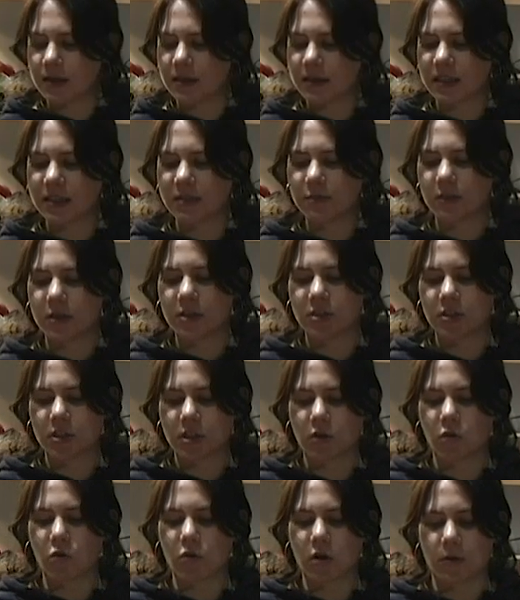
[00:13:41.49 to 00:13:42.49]
This one's
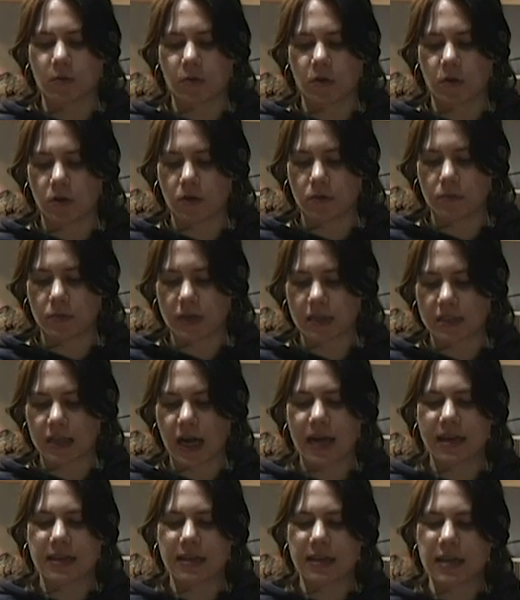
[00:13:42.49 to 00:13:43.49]
just horrible because
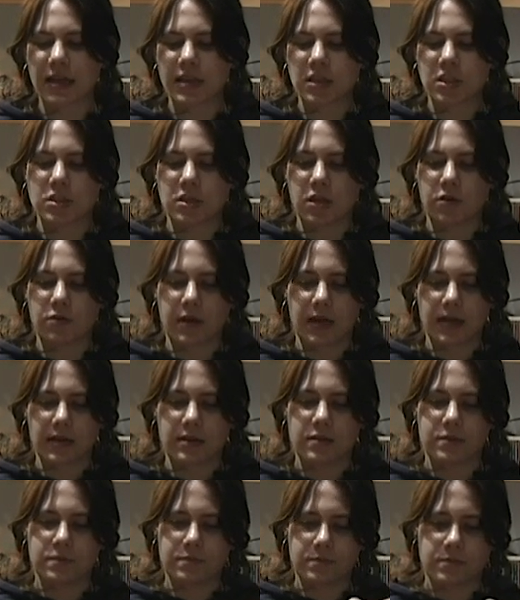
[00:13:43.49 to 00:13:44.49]
I think I just don't
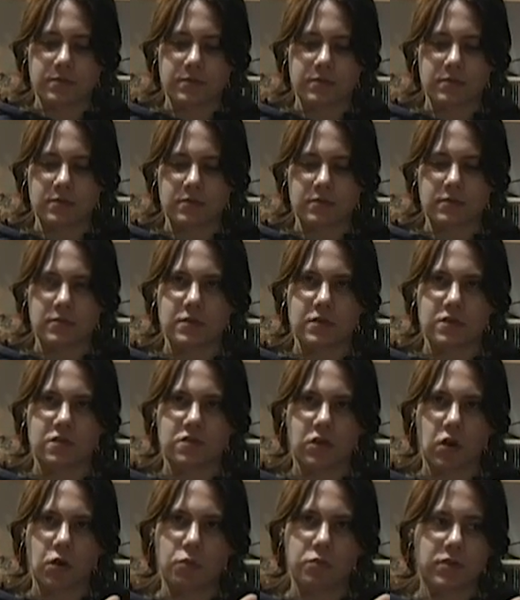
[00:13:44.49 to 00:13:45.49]
like the
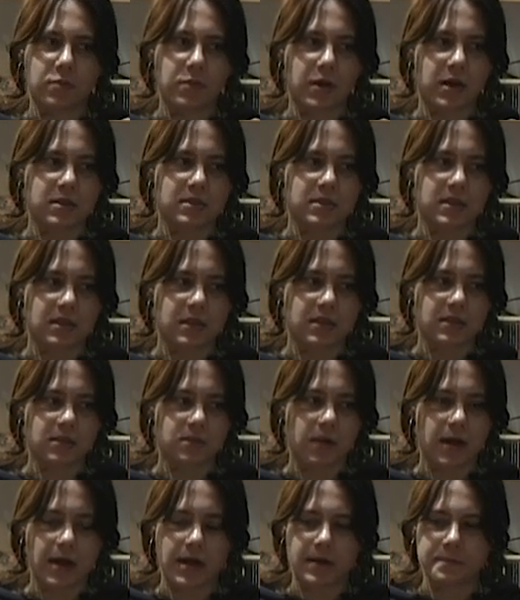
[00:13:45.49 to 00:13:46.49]
sloped mugs in this
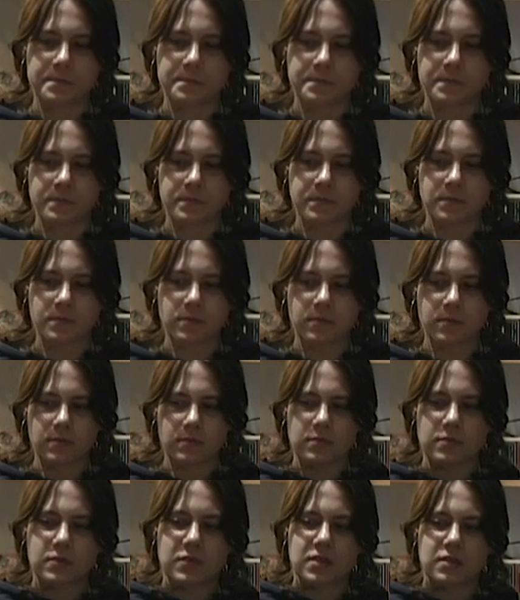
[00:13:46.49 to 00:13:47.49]
way.
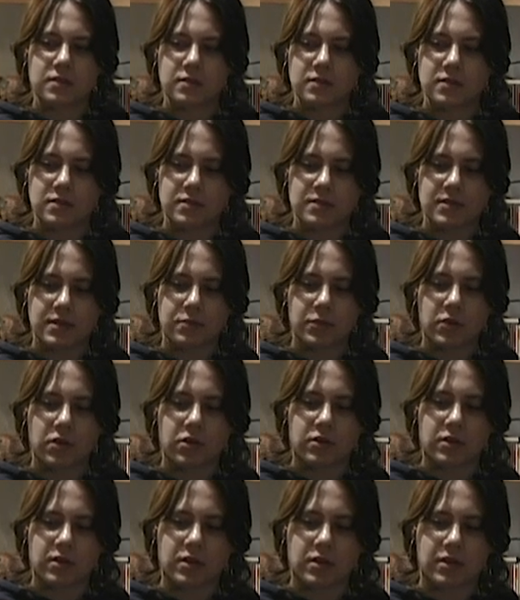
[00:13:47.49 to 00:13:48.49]

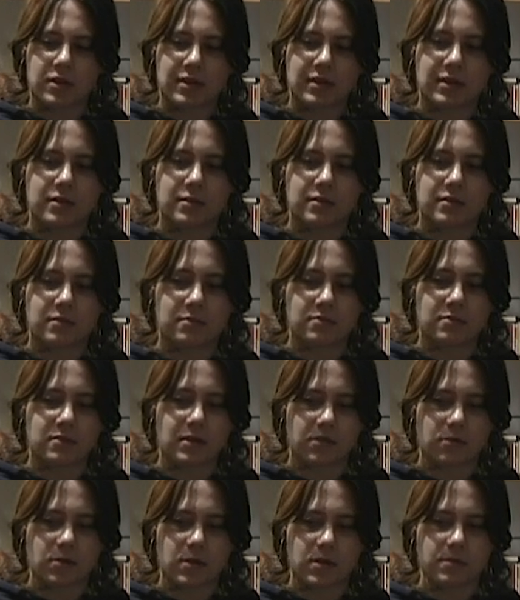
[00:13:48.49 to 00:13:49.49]
Similar to
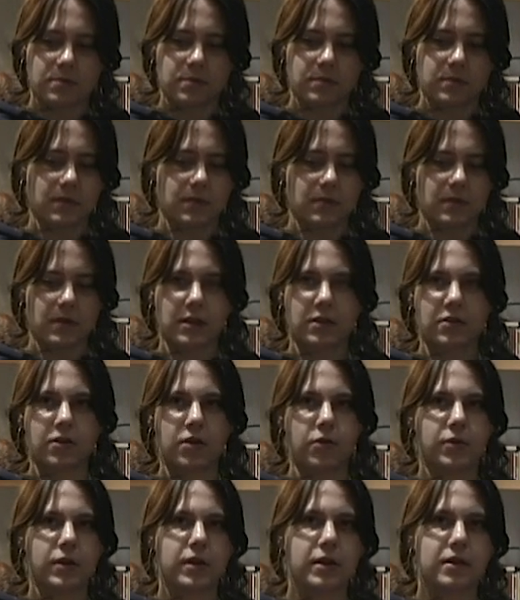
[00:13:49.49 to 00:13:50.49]
this one. I don't
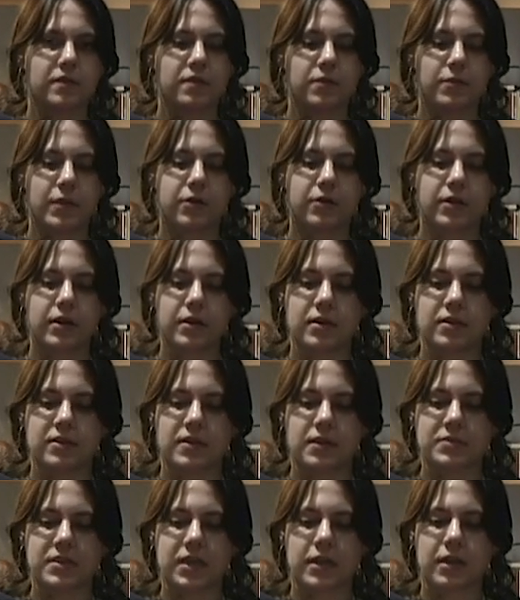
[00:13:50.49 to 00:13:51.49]
know what it is about it. It's
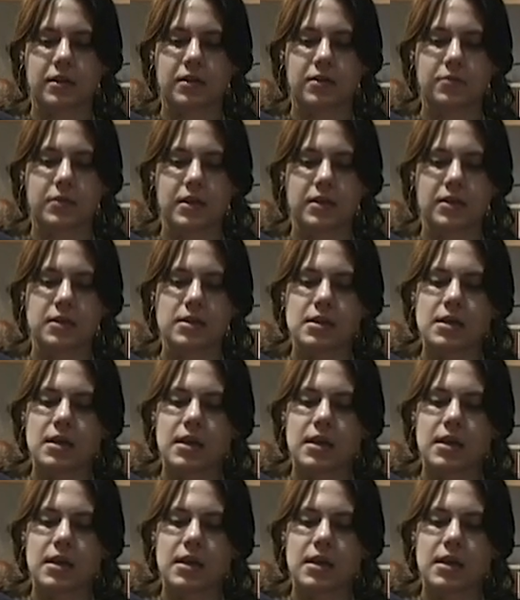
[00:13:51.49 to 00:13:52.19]
upsetting to me.